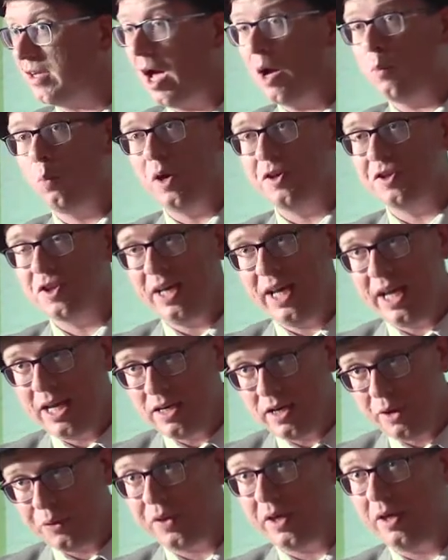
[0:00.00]
I want to hear
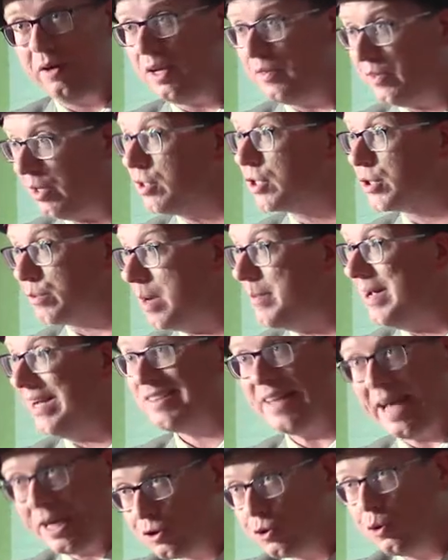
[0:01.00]
nothing in those three
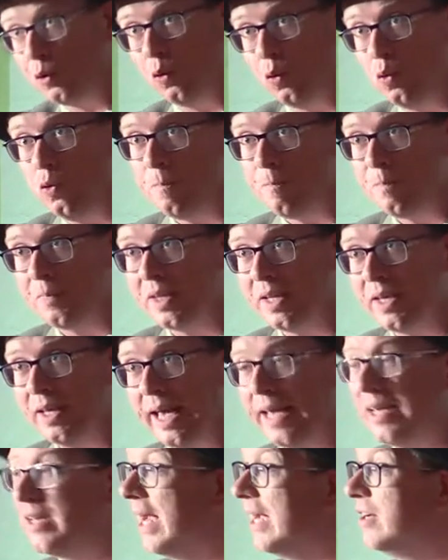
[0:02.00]
minutes at all,
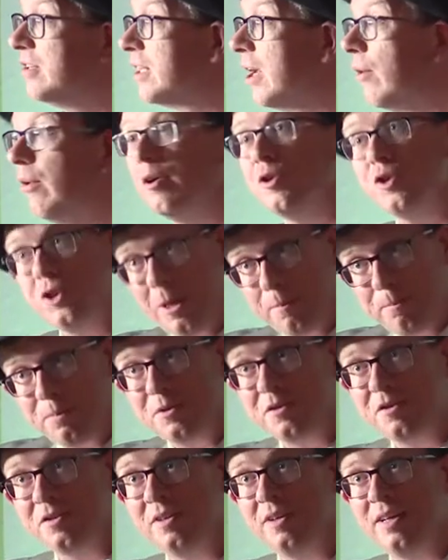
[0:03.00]
in case there are
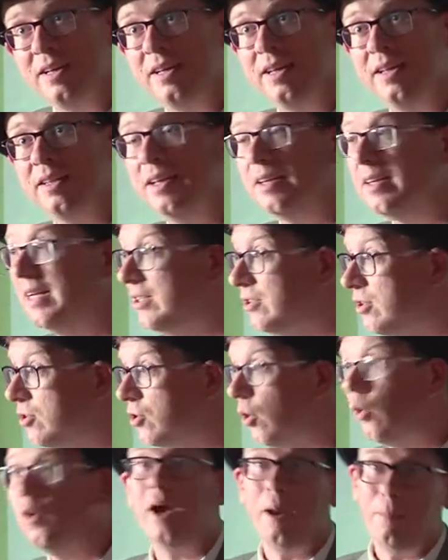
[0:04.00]
ships that need to
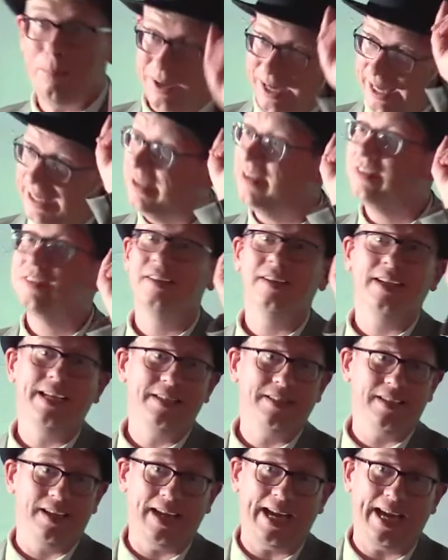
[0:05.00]
dock and planes that
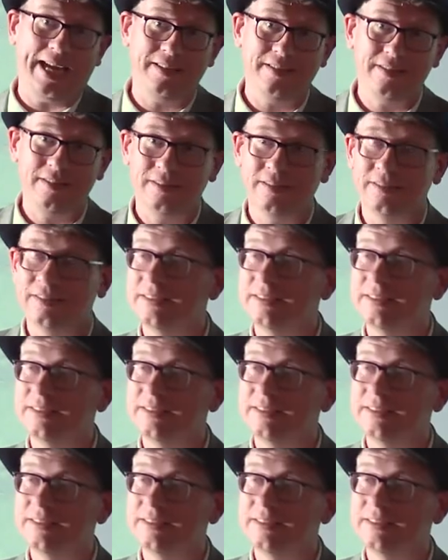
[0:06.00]
need to land.